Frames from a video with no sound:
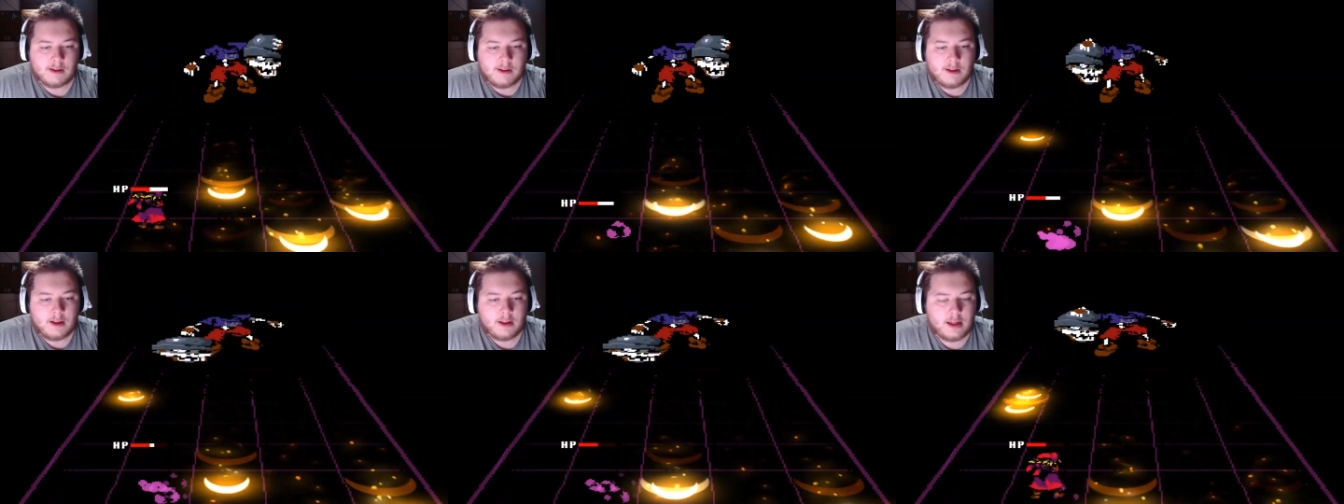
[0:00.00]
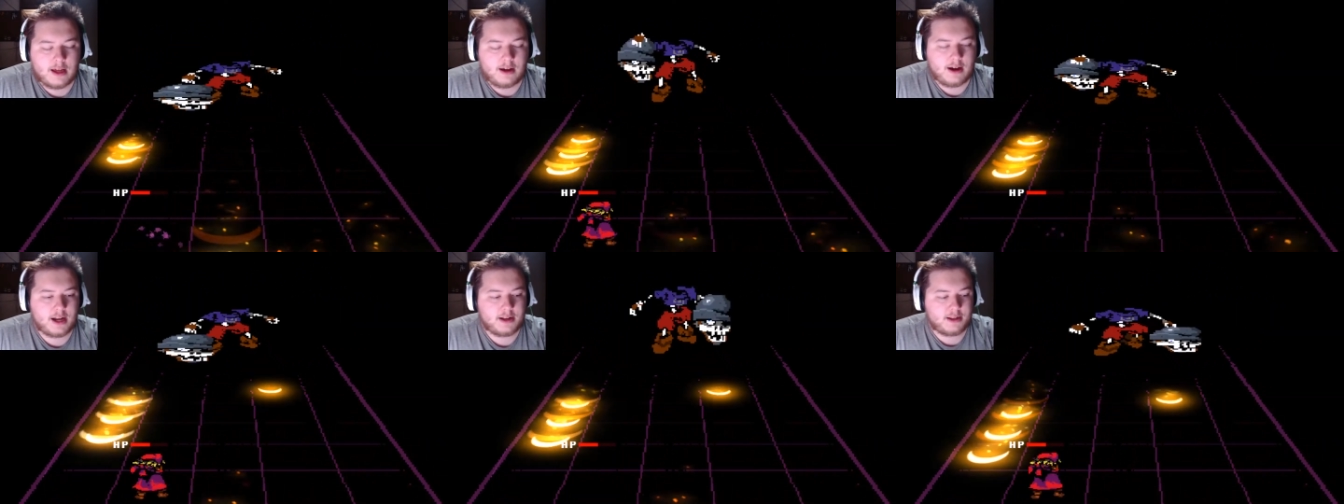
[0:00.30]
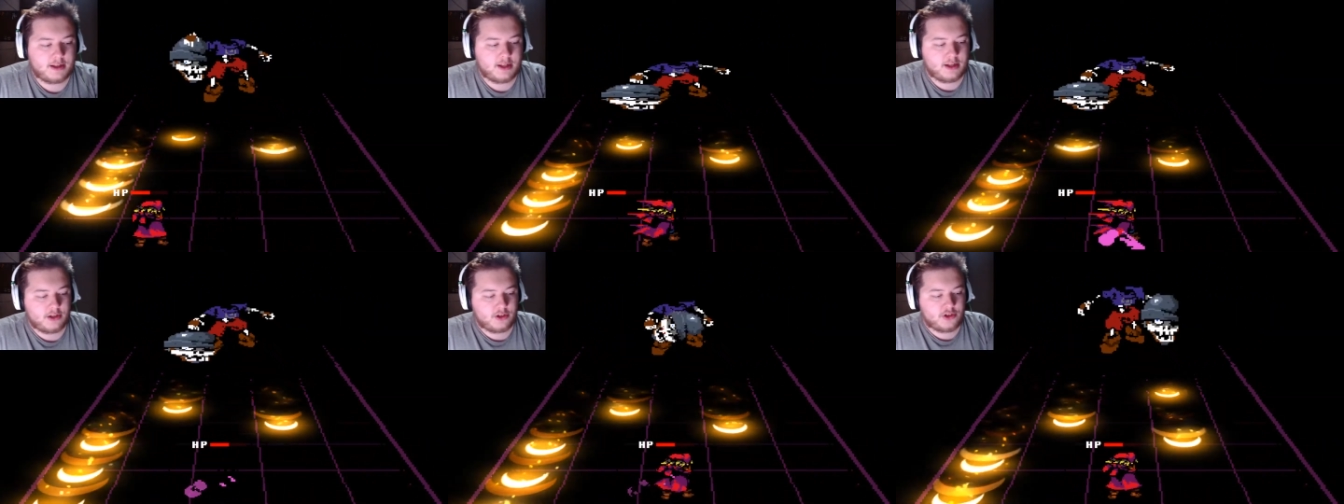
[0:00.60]
Ah, I
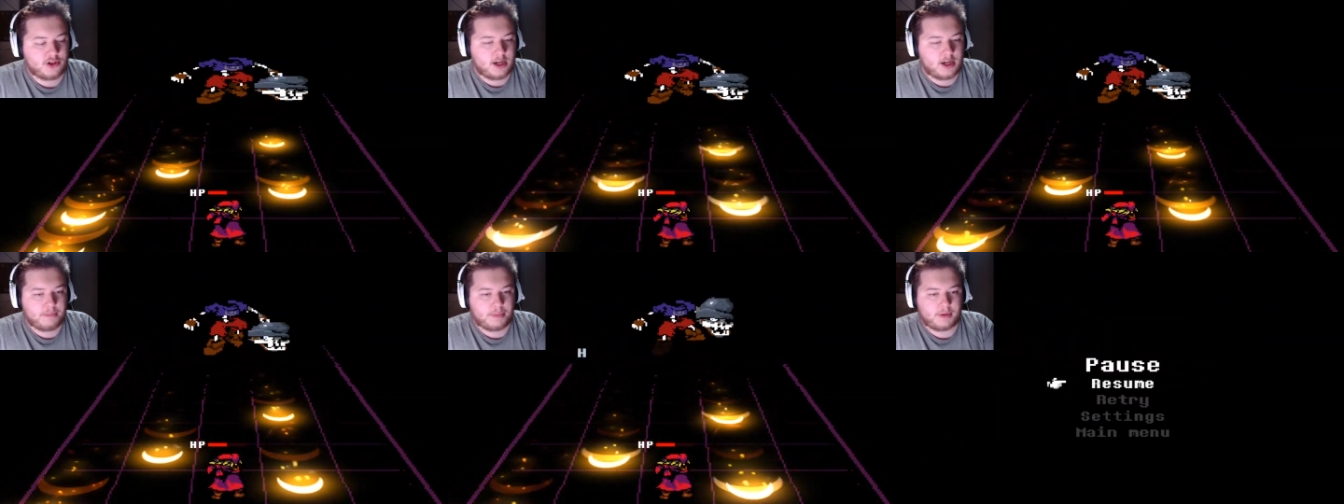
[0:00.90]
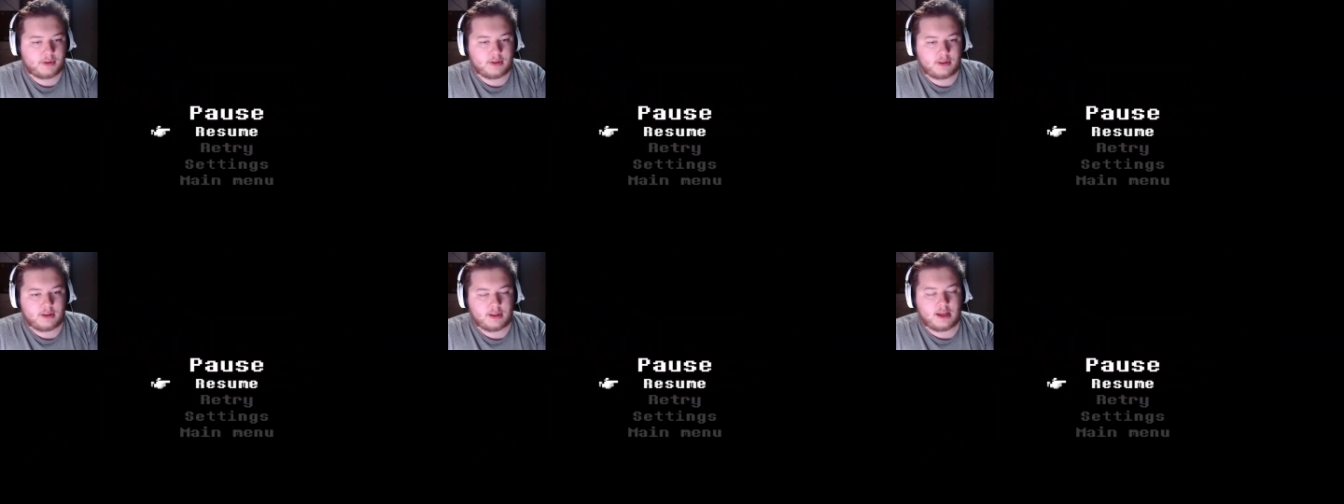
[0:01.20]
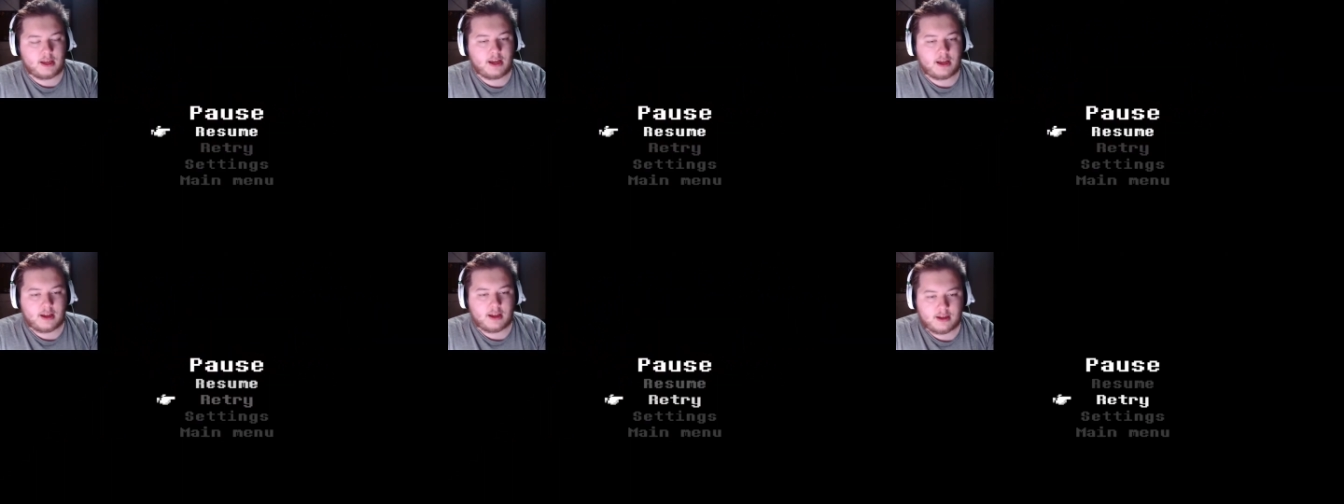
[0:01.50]
didn't jump.
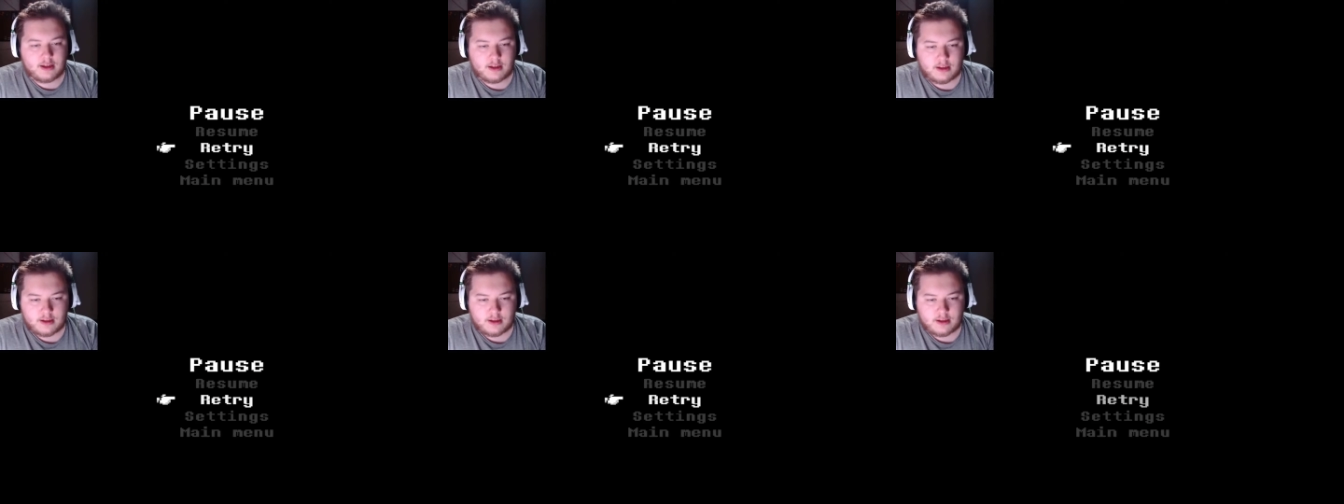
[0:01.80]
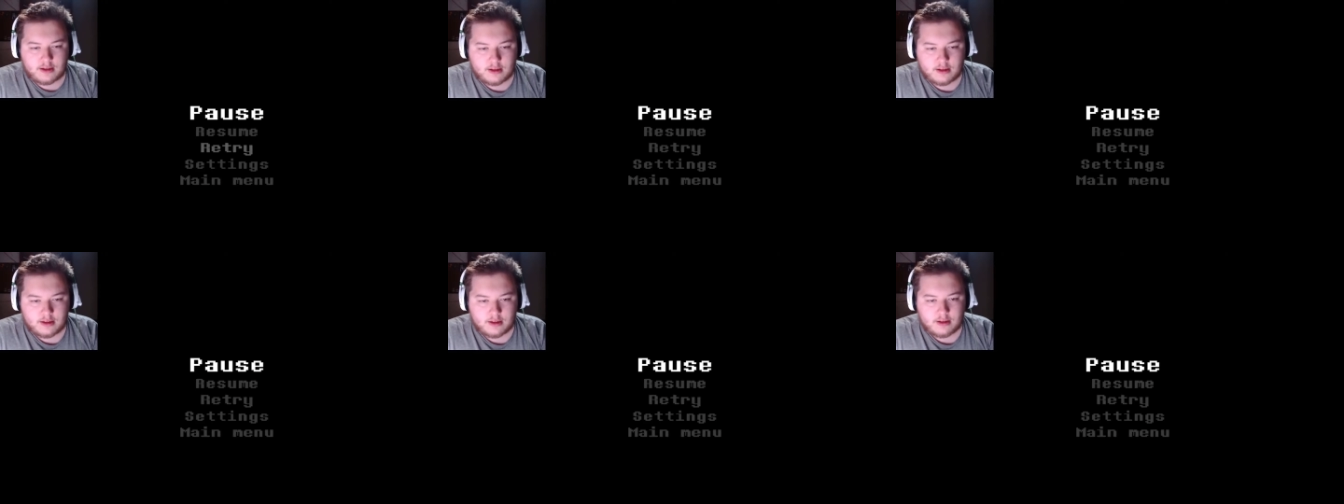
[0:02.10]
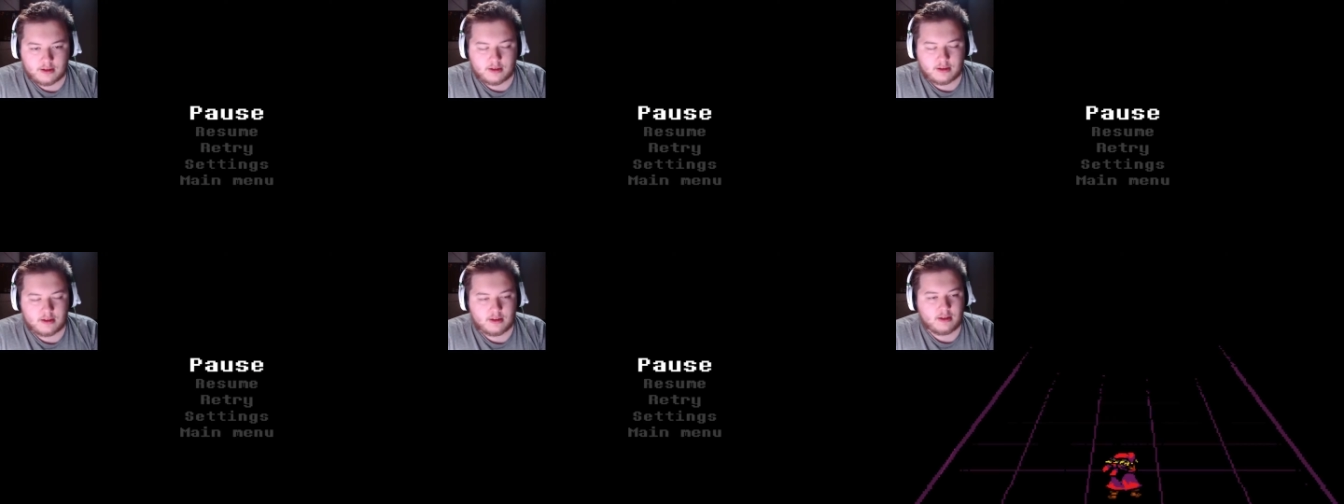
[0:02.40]
Ah.
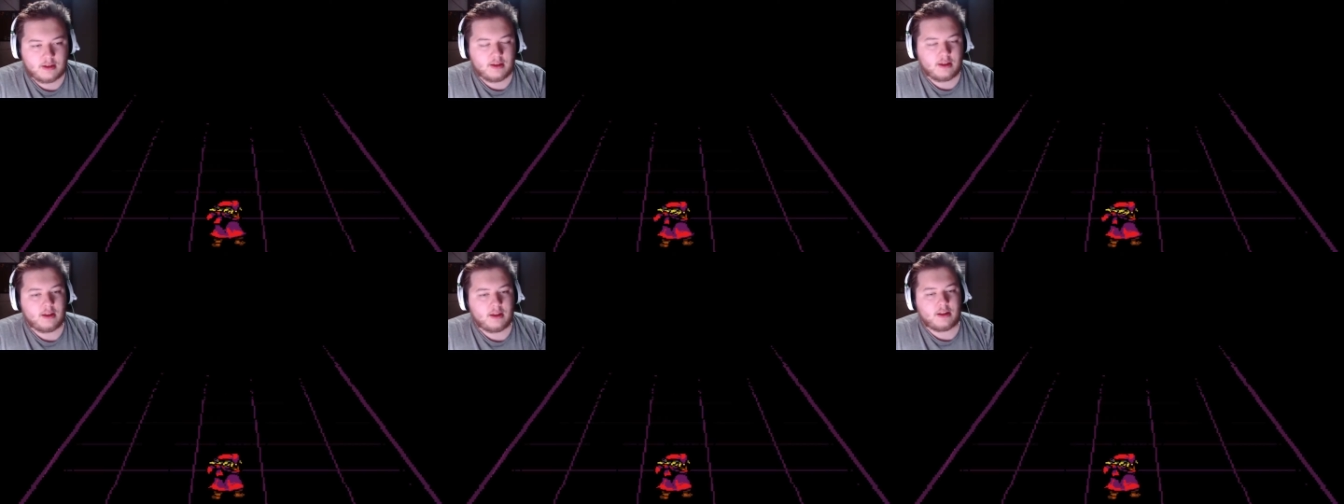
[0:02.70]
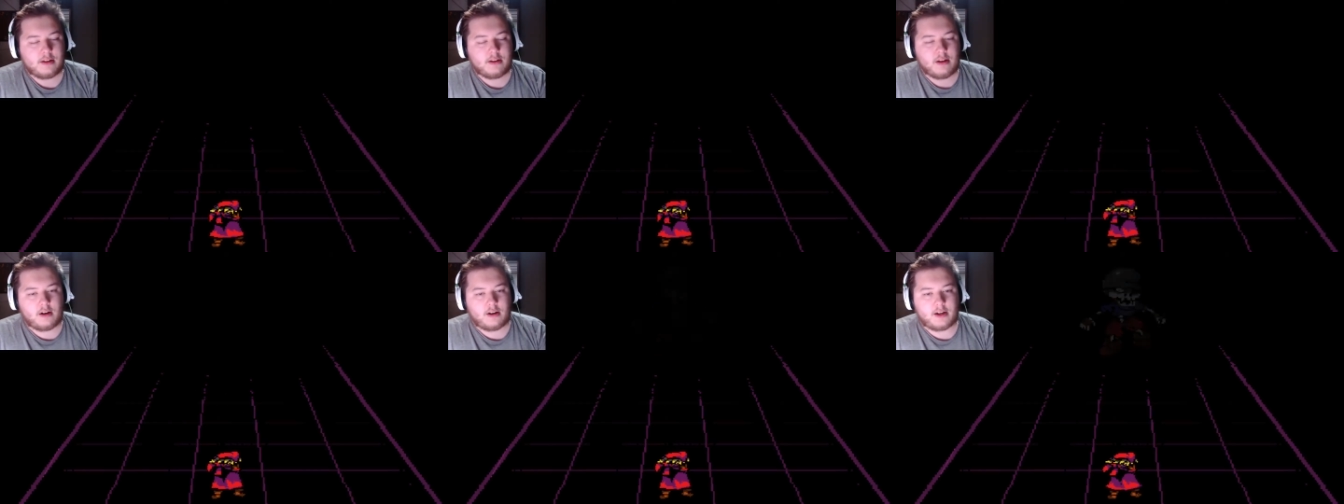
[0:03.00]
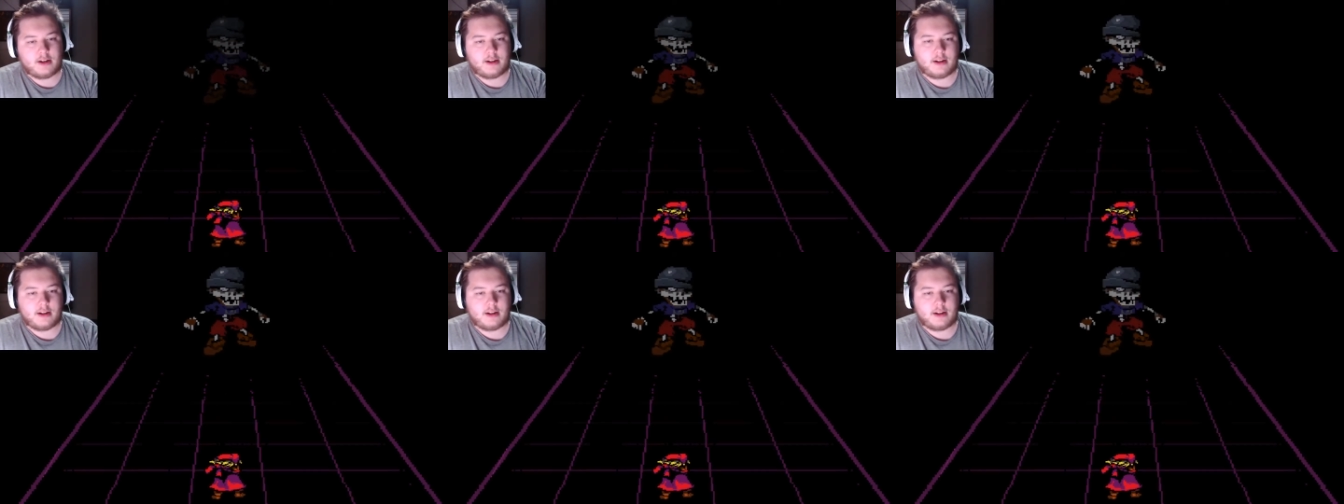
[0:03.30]
Darn